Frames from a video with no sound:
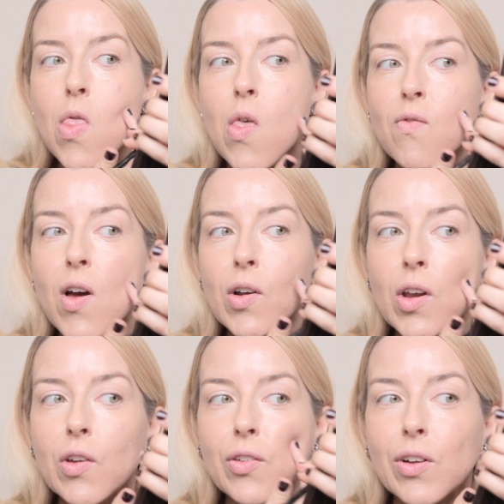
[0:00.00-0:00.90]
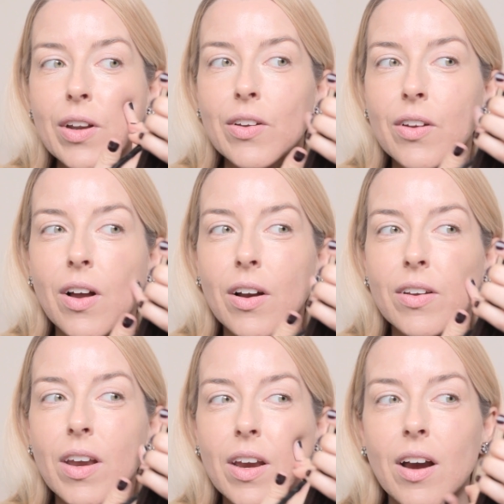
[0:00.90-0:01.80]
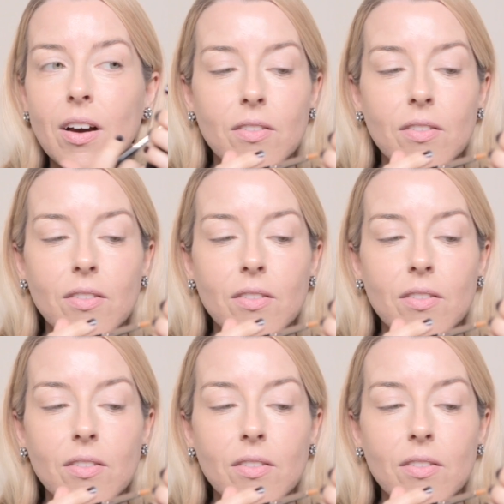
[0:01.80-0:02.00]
the foundation did not take care